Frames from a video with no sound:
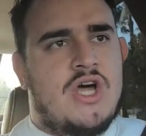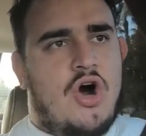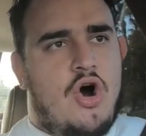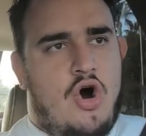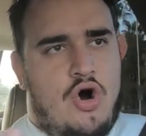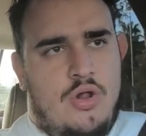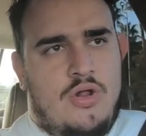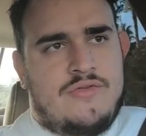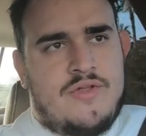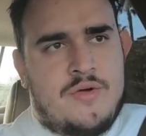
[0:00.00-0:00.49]

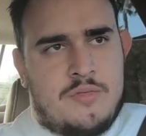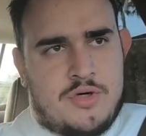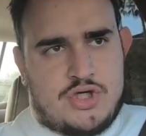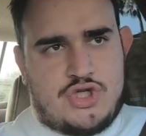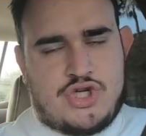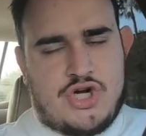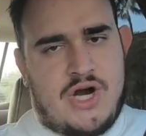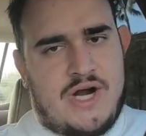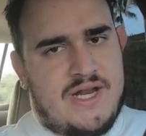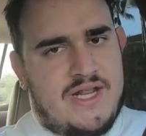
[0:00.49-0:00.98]
All of them are
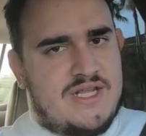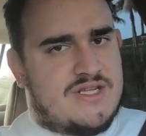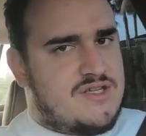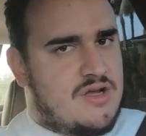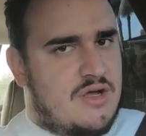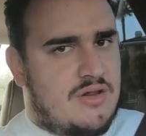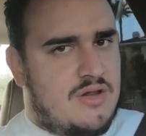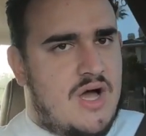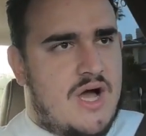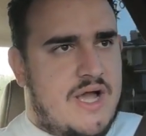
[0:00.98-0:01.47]
Chinese
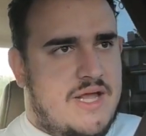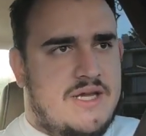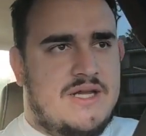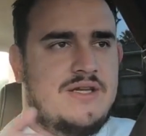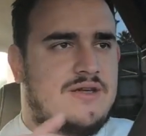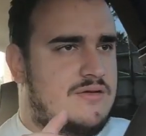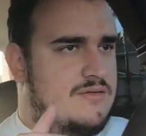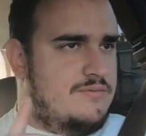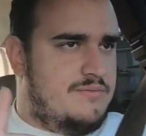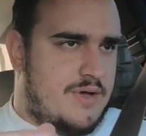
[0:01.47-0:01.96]
online,
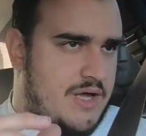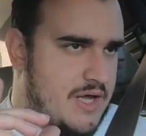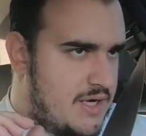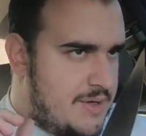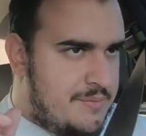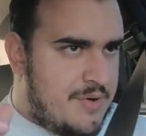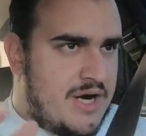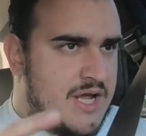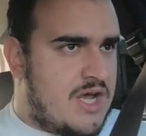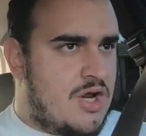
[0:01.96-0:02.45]
and
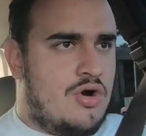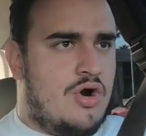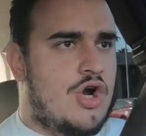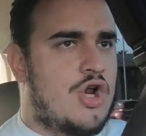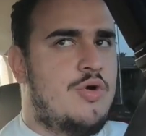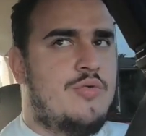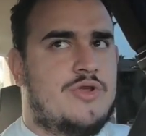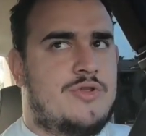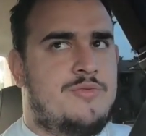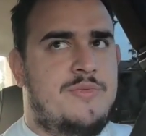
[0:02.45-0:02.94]
anybody can
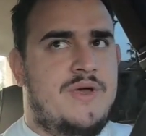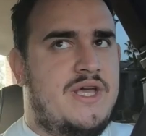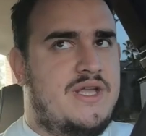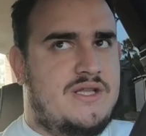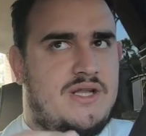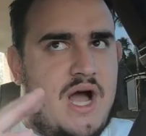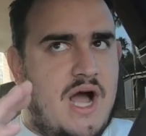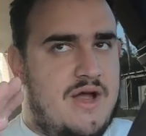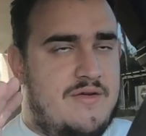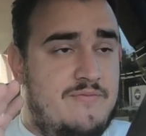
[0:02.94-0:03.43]
argue with me.
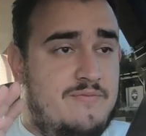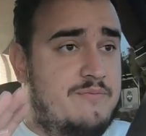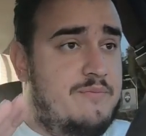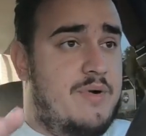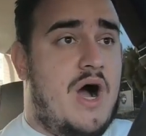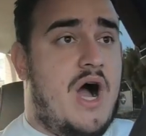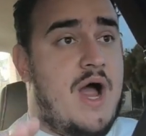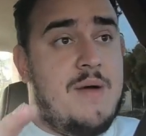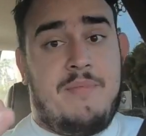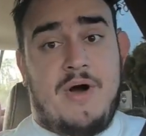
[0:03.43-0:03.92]
I
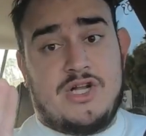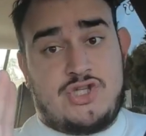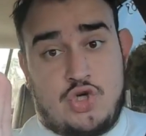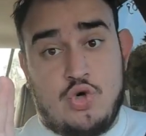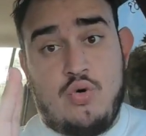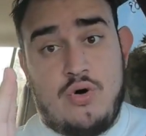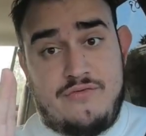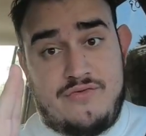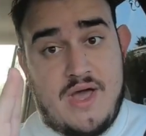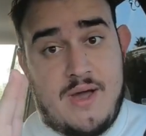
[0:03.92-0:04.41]
bought
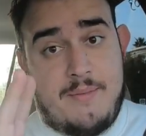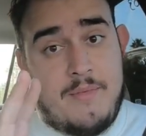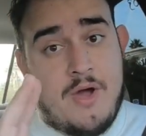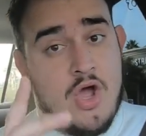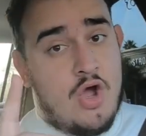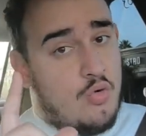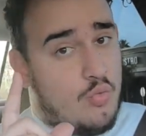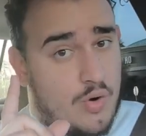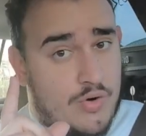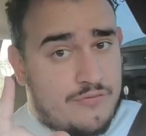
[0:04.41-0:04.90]
2 of them,
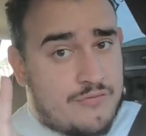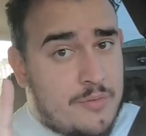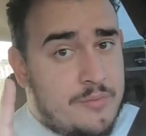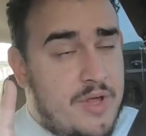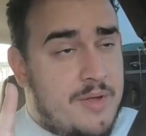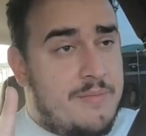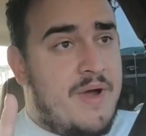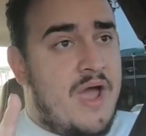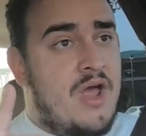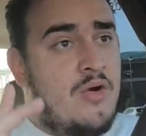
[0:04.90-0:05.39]
one from
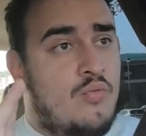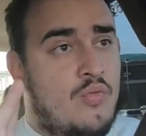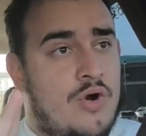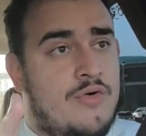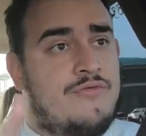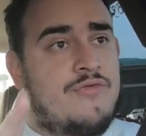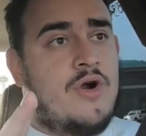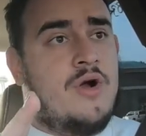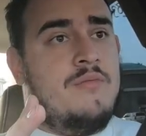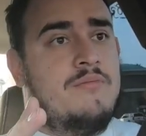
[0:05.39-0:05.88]
eBay and
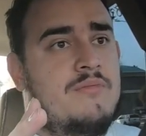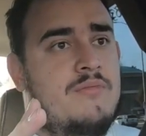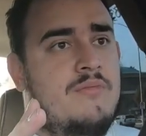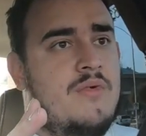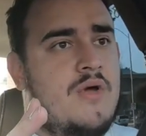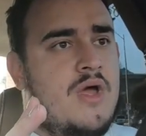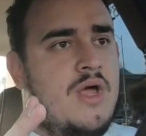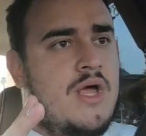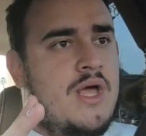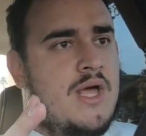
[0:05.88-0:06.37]
one
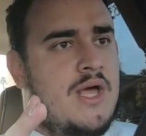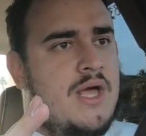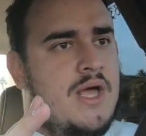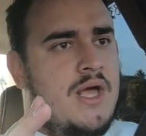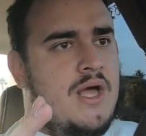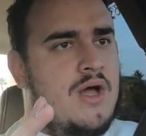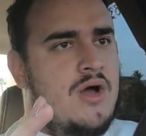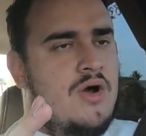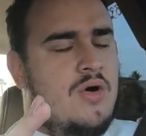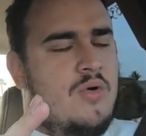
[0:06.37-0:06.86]

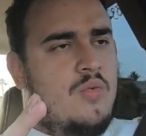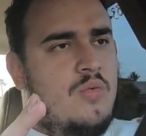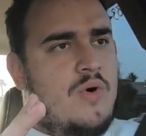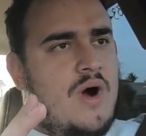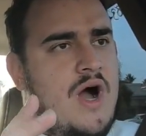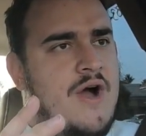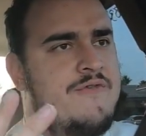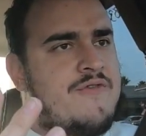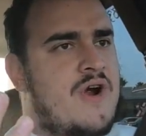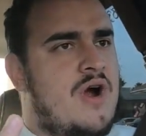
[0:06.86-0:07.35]

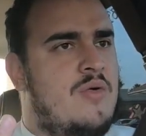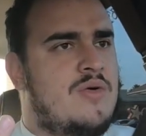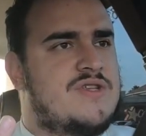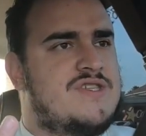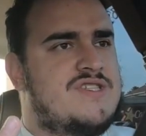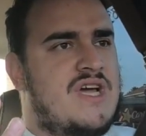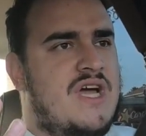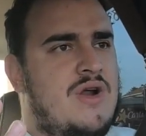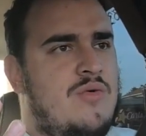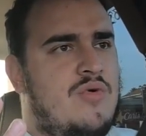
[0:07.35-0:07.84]
from, I forgot what
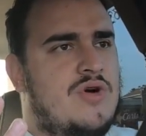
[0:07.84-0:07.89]
site it